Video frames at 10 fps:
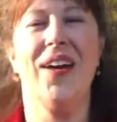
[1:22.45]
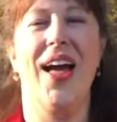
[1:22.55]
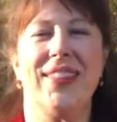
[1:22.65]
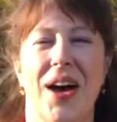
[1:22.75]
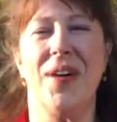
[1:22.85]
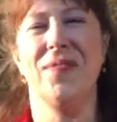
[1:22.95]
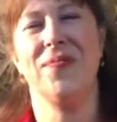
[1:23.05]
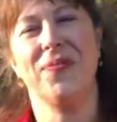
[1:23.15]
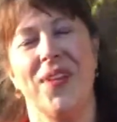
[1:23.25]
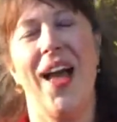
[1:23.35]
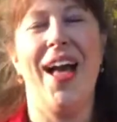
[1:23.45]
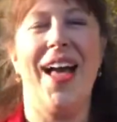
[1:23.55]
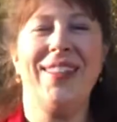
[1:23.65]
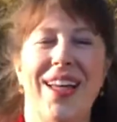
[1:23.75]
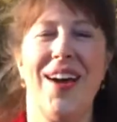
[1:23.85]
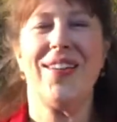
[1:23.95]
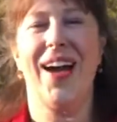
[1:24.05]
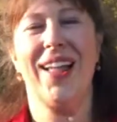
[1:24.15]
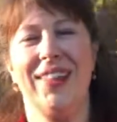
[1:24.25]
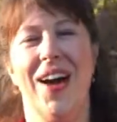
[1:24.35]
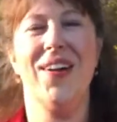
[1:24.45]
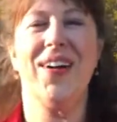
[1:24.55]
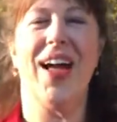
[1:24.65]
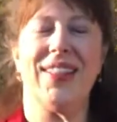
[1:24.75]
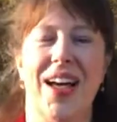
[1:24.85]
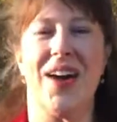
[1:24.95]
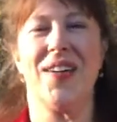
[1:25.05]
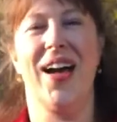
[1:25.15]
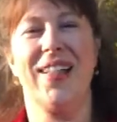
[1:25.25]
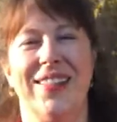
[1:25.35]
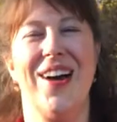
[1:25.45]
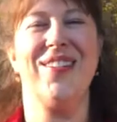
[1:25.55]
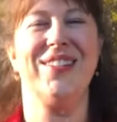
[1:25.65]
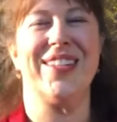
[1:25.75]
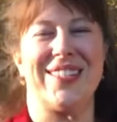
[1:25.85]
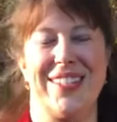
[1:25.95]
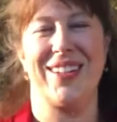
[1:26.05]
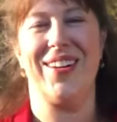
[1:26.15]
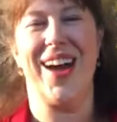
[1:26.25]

hello. Hello, hello, hello, hello. Let's disco,